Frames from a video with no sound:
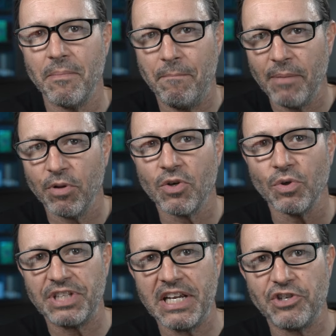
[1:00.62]

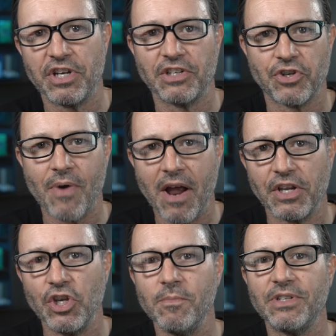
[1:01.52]
biblical teaching
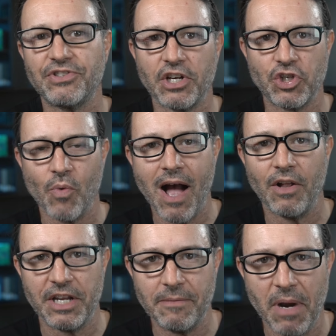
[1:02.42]
surrounding human
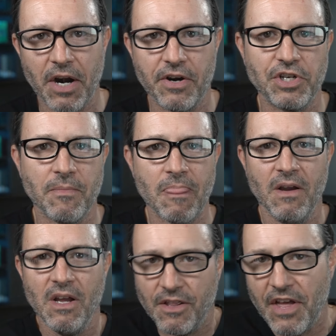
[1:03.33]
sexuality and marriage
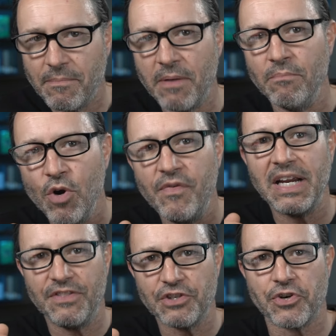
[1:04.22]
that they'd been
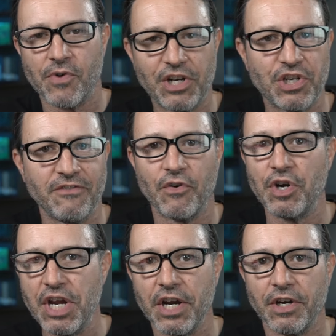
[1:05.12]
moving in this direction for
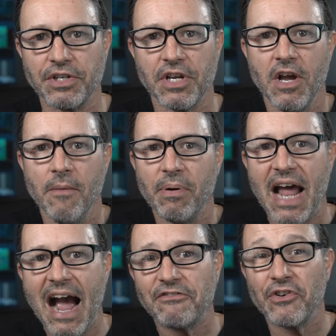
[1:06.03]
years, but
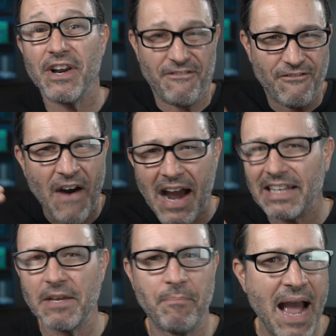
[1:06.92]
after it
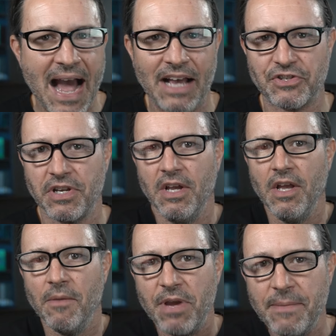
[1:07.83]
finally passed,
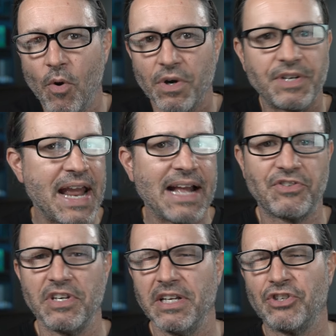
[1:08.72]
people were
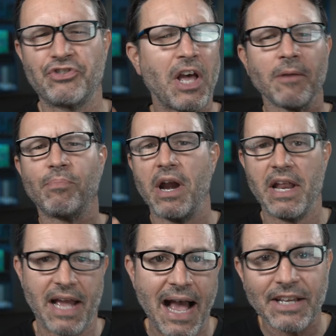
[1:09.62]
dancing and
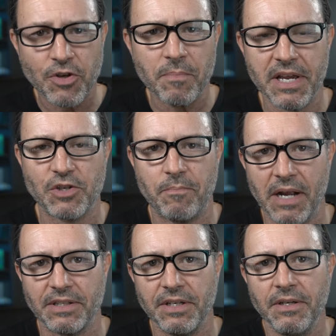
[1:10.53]
celebrating as to be
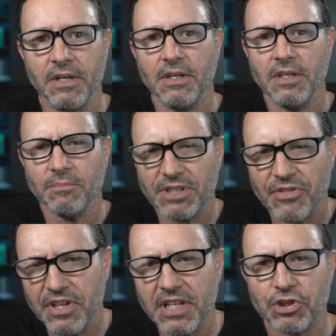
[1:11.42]
expected. But the
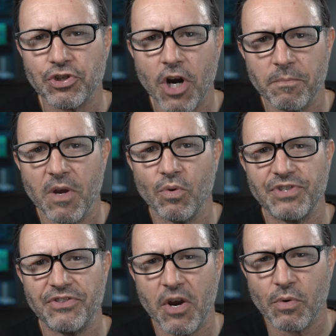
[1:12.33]
thing that struck me was
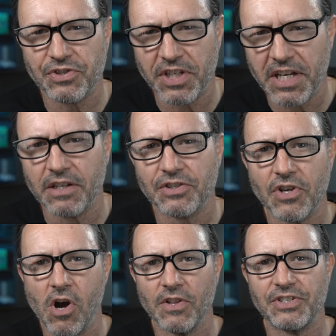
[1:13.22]
that they were singing a
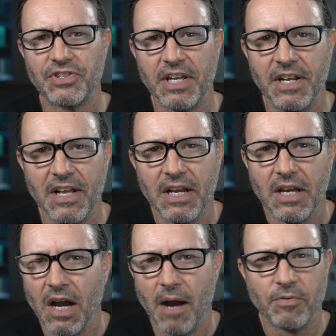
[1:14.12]
song that said,
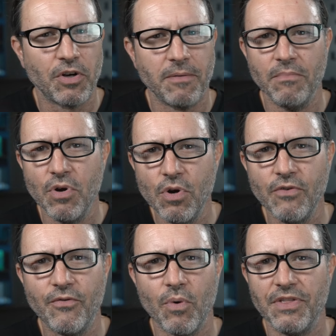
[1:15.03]
I'm gonna
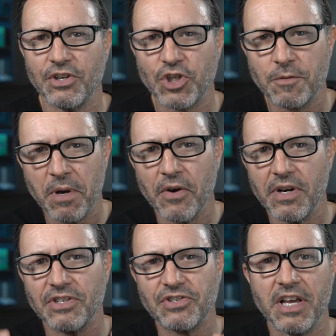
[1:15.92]
move when the
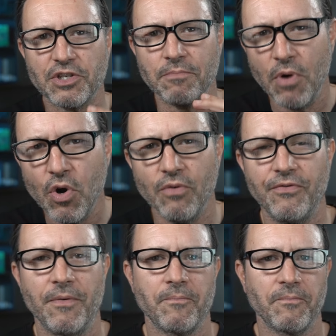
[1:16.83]
Spirit says
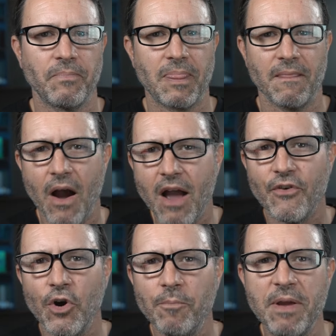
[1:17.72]
move. Now,
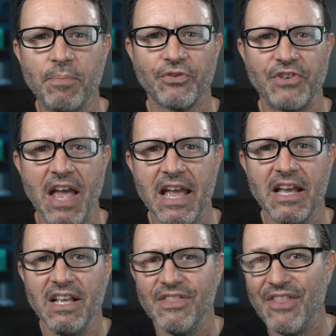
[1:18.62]
I've heard people say
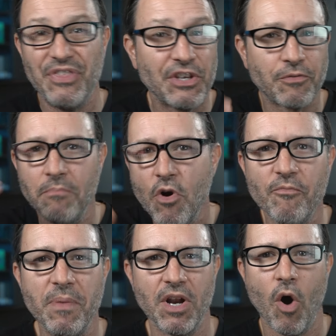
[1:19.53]
that this
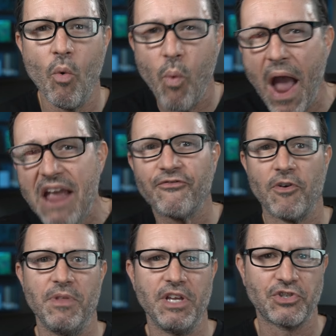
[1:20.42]
movement away
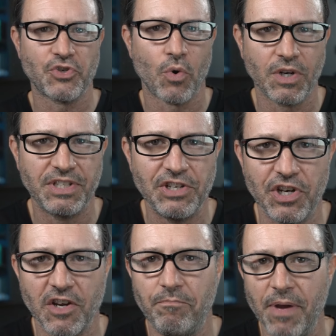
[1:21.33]
from the historic
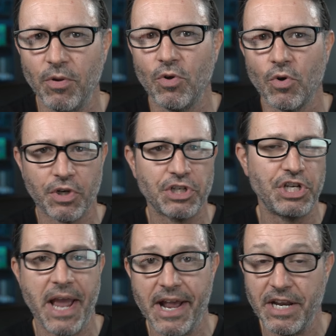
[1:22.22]
teaching of biblical
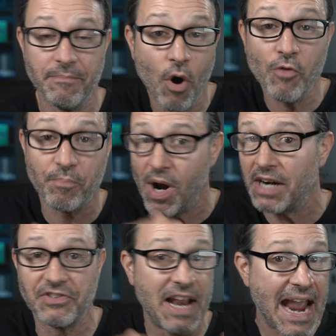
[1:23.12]
Christianity, both
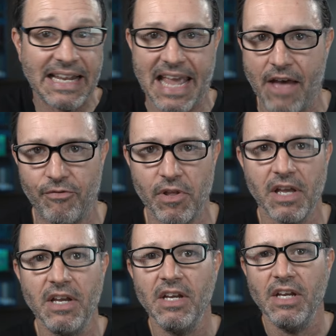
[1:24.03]
Protestant and Catholic,
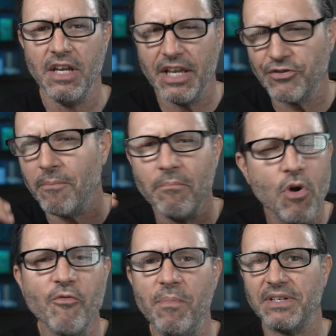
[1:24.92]
is a
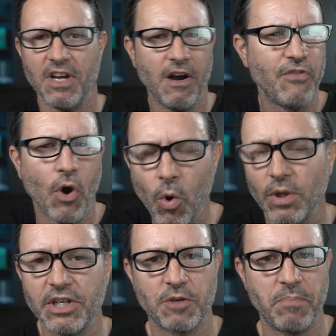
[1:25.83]
movement of the
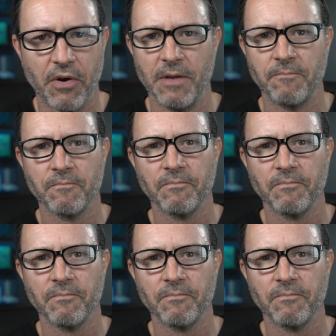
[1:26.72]
Holy Spirit.